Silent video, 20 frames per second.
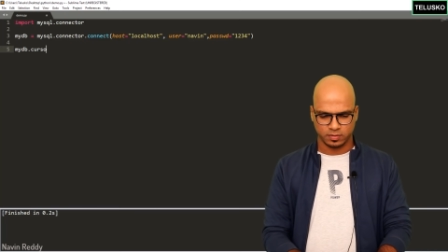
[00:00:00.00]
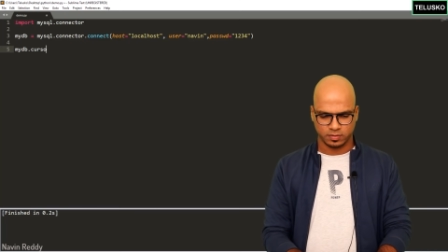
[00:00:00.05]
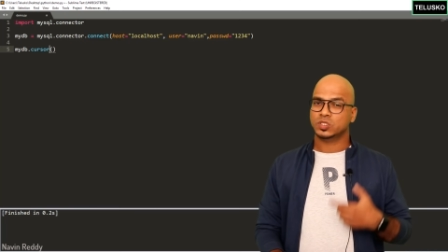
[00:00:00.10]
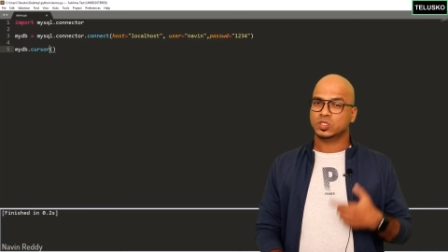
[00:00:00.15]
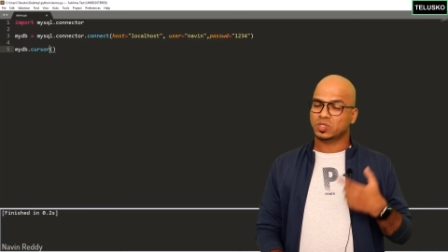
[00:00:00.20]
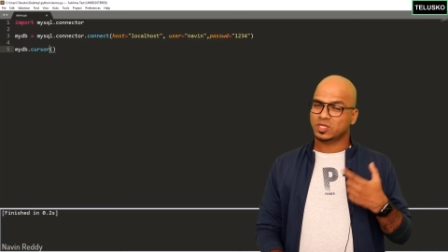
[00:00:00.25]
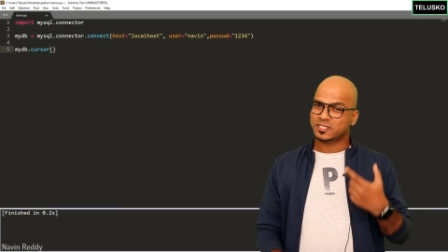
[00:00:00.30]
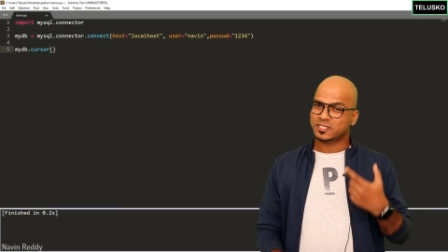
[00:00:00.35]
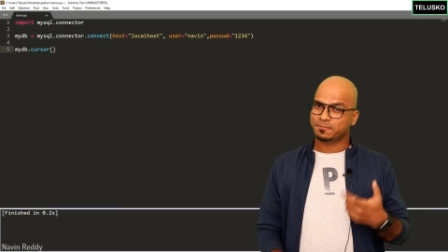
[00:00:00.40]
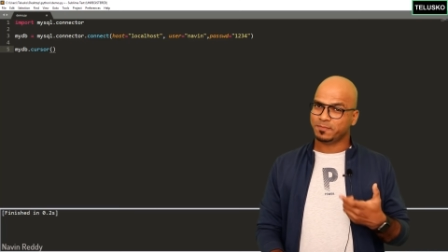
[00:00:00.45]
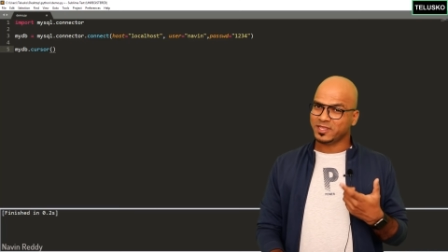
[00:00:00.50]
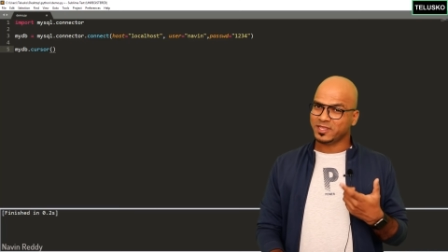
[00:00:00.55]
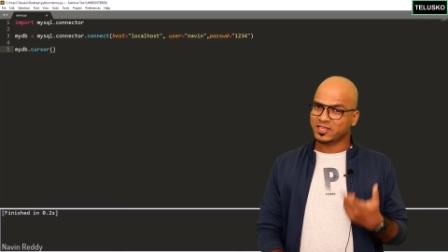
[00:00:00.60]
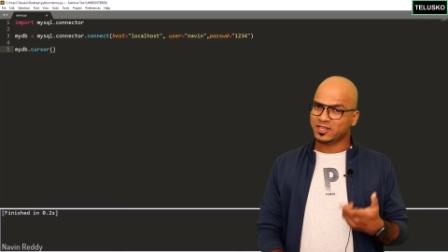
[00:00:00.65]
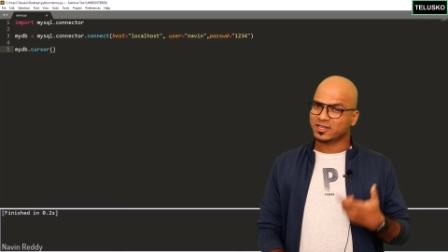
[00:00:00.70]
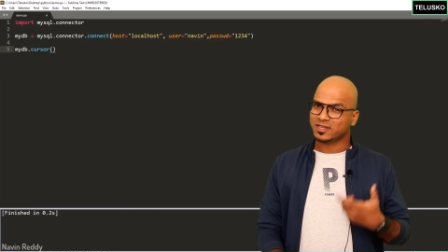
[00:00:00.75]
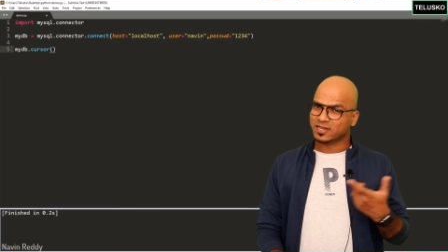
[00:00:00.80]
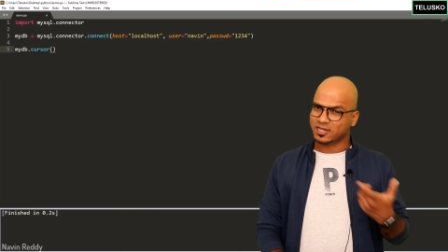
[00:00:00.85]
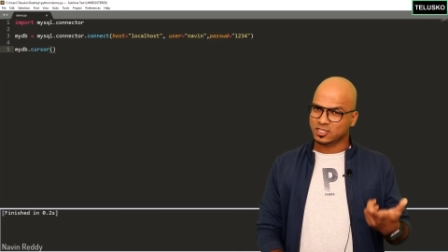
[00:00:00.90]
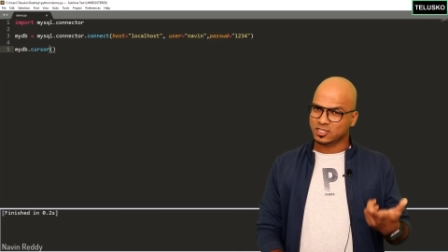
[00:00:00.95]
So this
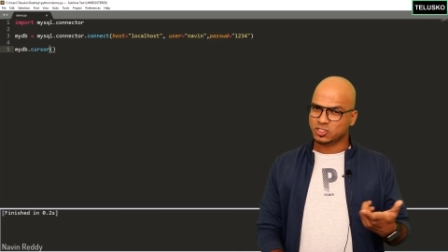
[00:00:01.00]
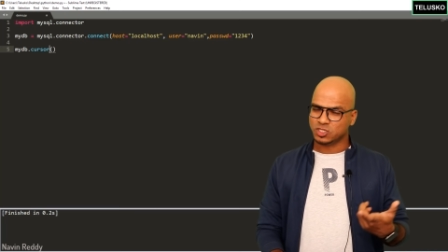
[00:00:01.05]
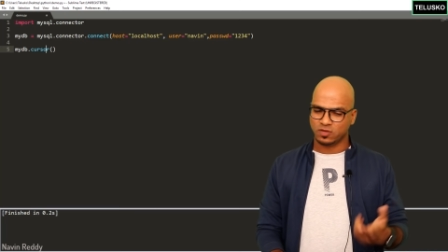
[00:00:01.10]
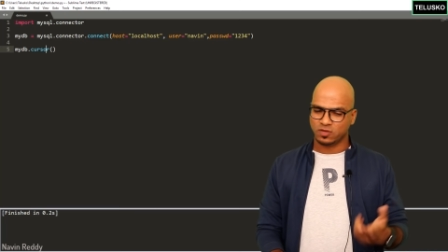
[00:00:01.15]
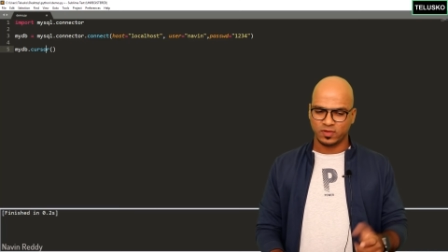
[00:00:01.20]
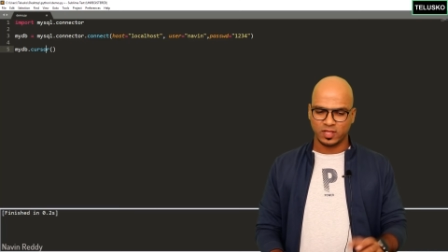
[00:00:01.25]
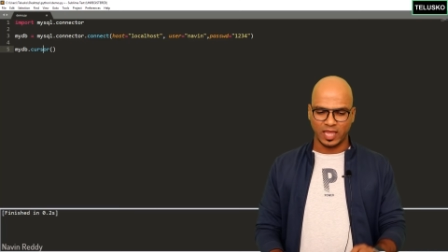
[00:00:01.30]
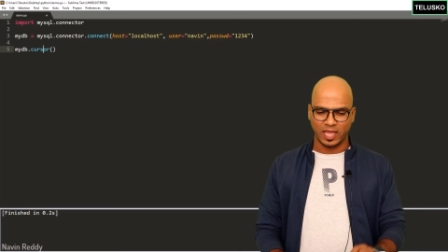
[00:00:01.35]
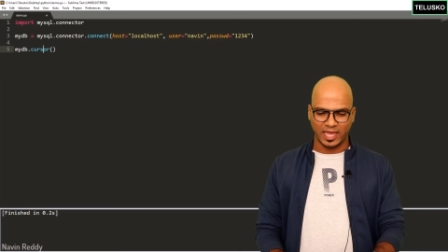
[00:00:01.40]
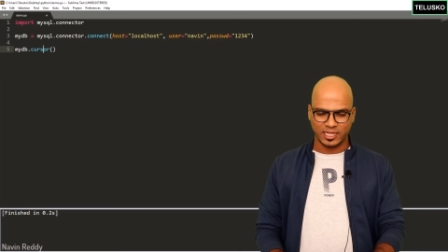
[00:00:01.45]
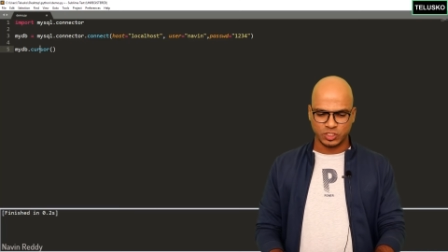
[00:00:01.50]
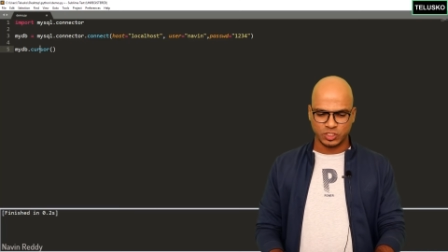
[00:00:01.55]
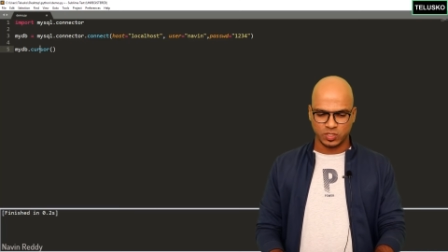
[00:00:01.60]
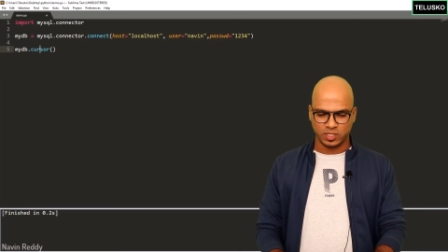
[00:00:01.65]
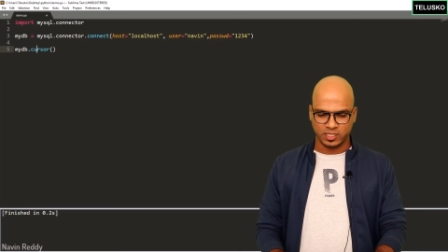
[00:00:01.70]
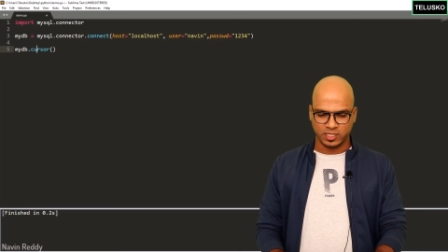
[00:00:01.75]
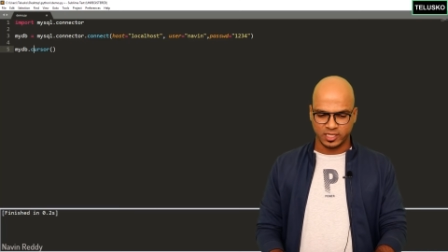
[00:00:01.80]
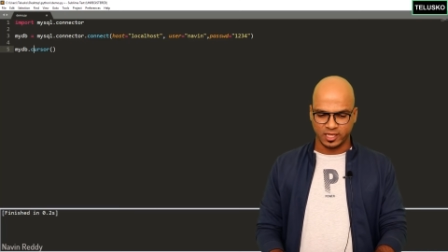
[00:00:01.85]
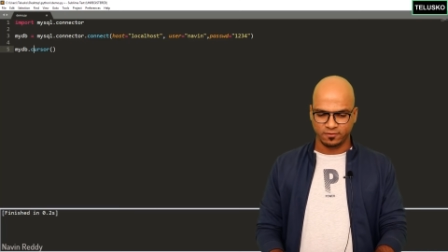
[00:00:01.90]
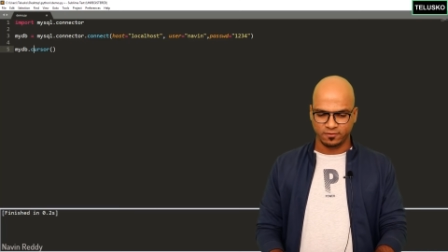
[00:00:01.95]
method cursor will
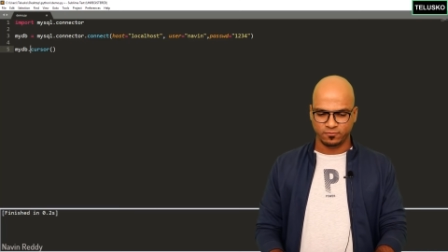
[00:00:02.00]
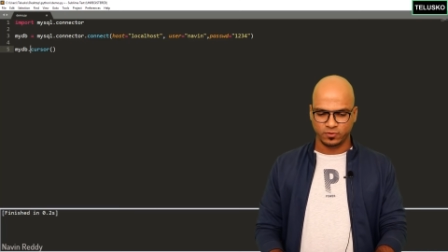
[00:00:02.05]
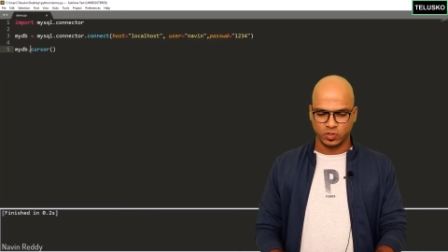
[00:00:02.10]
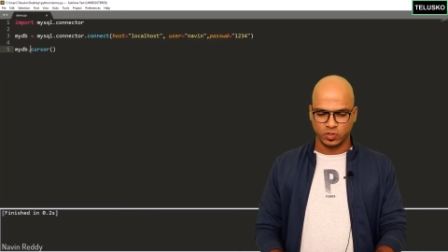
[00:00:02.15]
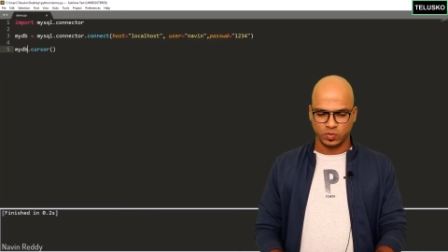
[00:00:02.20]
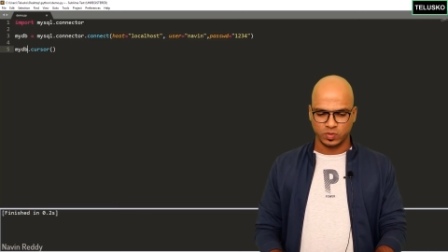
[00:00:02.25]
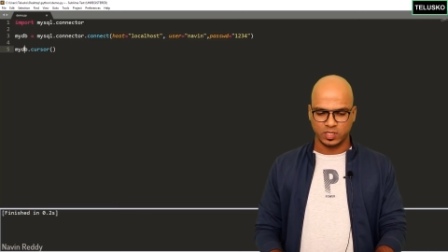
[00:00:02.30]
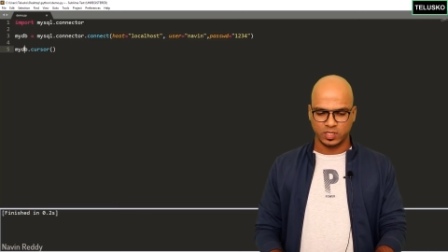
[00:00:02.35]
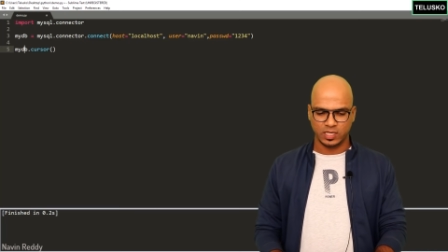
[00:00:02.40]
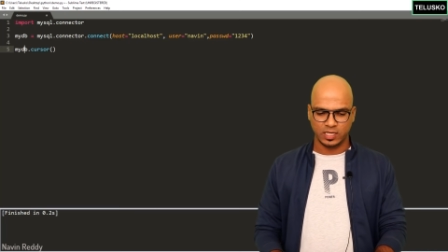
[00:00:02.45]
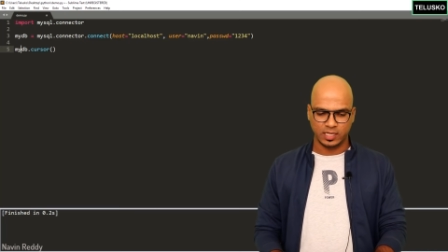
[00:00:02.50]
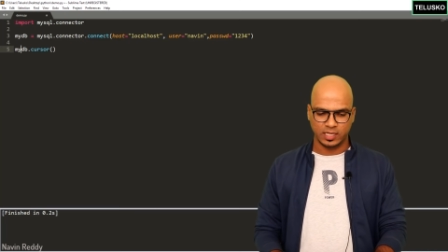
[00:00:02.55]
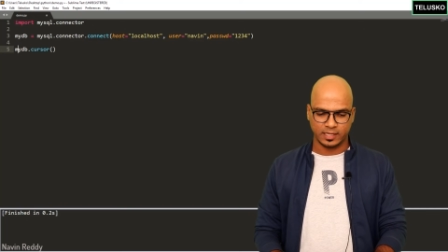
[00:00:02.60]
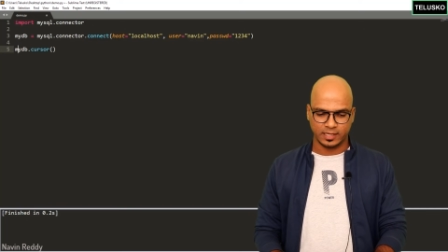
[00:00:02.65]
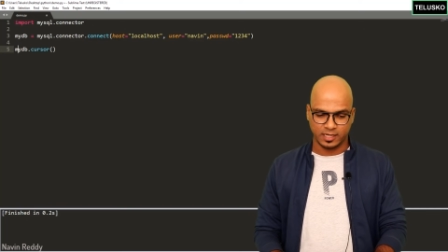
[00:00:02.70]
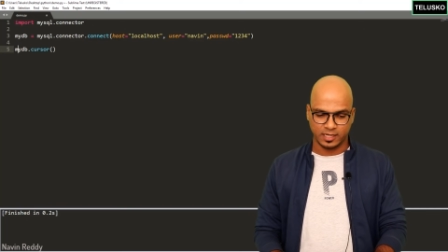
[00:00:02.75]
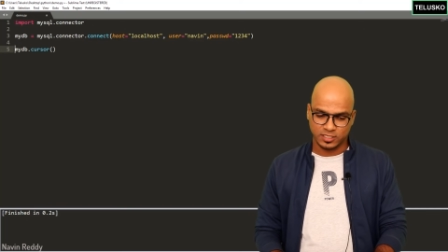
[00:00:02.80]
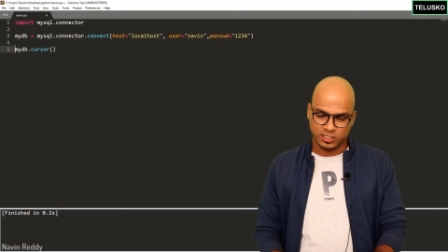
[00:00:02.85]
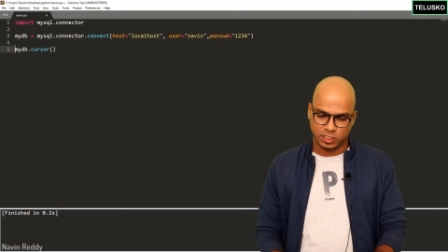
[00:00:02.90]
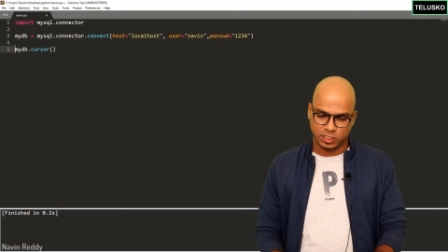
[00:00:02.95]
actually give you the
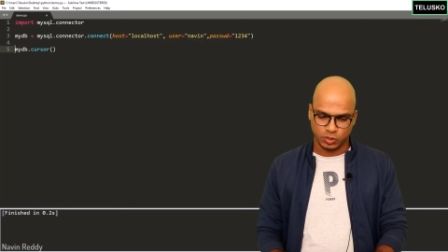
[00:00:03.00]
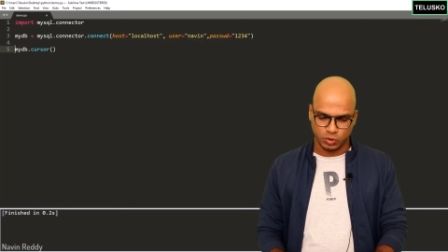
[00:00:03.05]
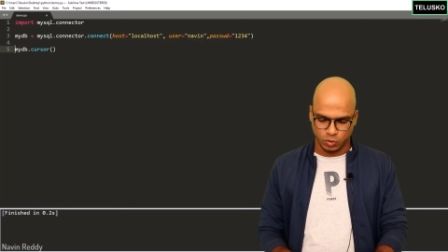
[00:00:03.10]
cursor